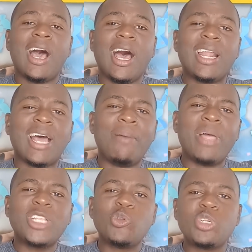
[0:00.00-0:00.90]
And I'm
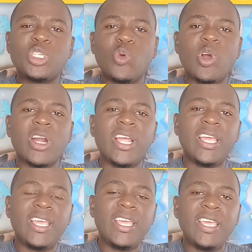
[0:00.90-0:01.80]
not too sure
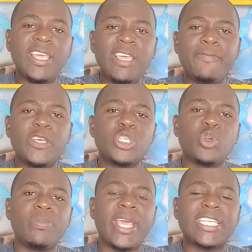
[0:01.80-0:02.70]
if he
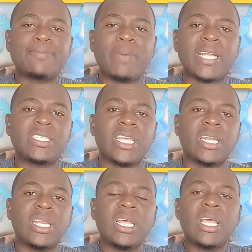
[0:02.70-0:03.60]
should be
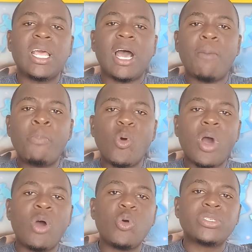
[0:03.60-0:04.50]
expecting a
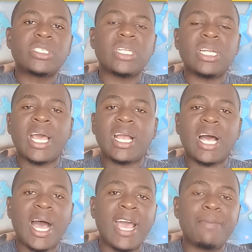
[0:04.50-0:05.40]
powerhouse like
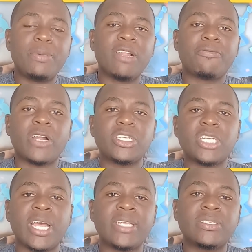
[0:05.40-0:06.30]
an IPL
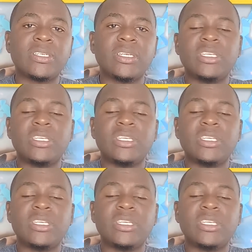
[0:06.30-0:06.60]
franchise.